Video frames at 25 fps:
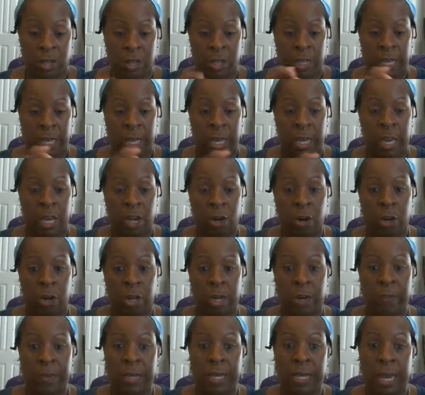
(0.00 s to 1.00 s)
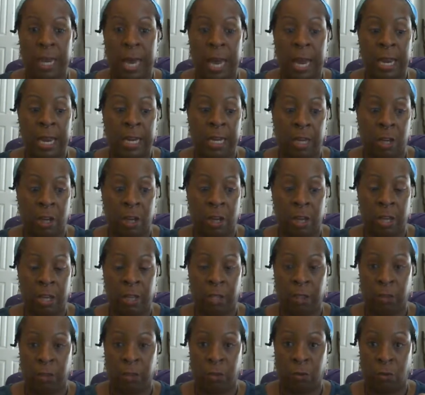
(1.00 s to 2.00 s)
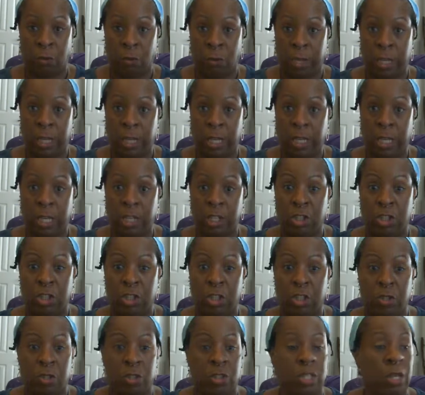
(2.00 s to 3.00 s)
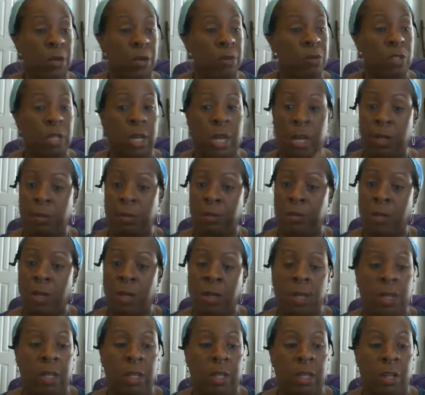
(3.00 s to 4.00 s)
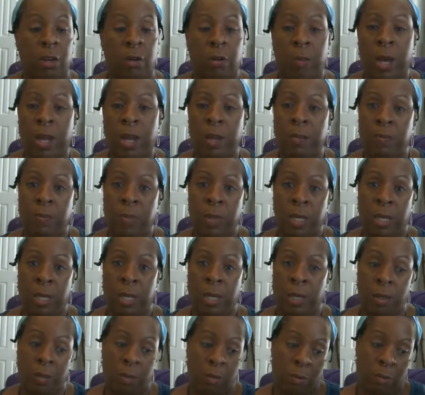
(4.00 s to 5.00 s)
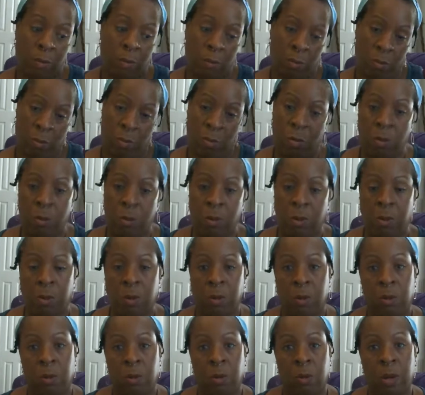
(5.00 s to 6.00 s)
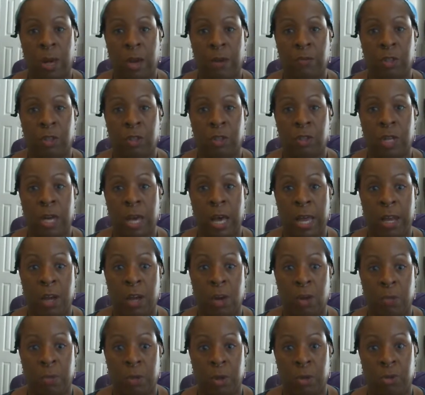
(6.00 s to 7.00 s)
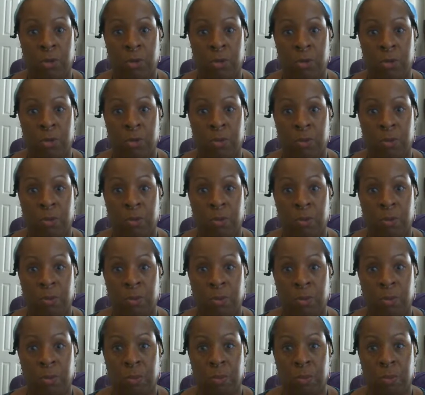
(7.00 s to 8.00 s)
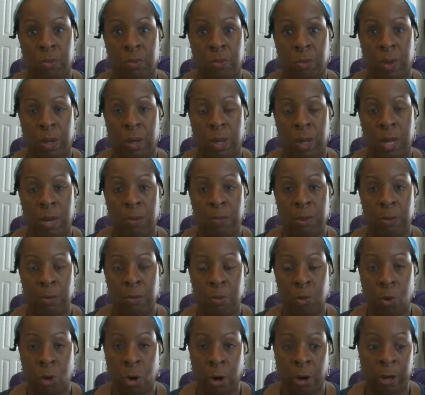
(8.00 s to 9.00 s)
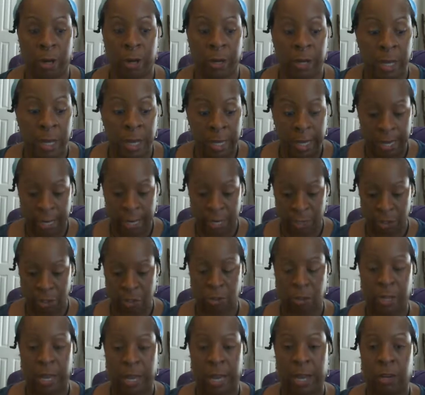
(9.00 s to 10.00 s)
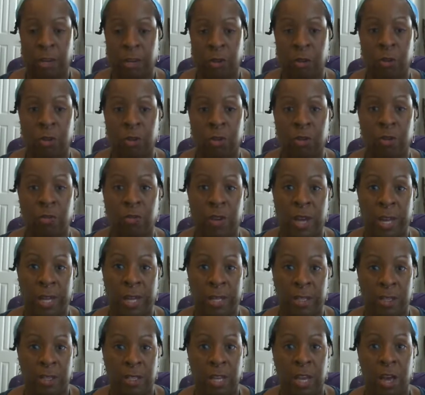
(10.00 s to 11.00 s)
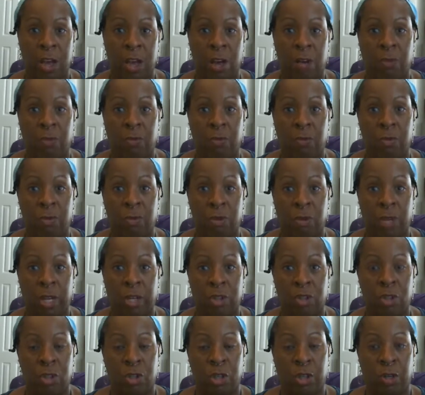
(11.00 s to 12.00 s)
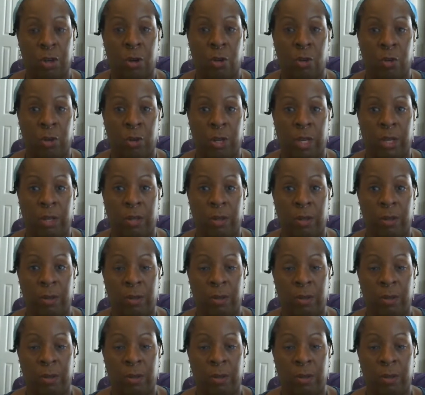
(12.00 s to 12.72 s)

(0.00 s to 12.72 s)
they are going to be guided on what they need to do. Sometimes there might be, you have to die almost and be born into that newer divine self so that you can own it.